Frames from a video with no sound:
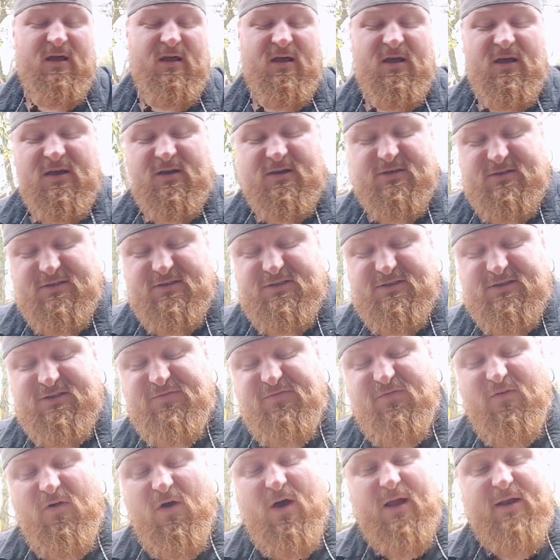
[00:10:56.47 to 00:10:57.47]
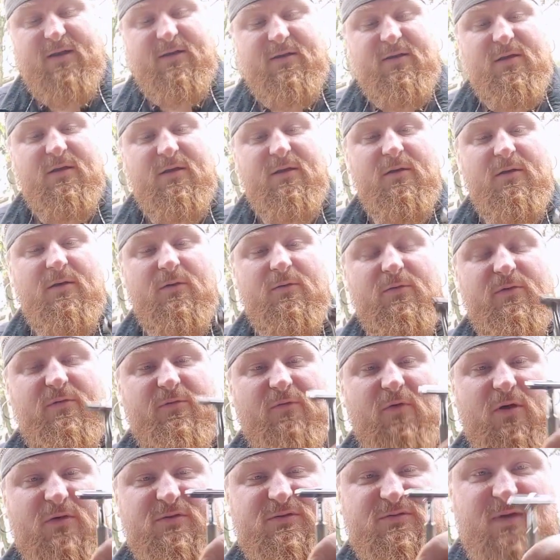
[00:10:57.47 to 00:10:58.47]
because I just find with a
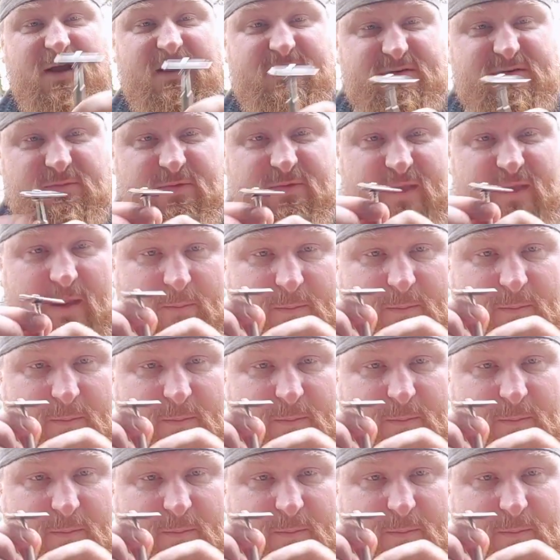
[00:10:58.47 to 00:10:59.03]
Rolls razor with that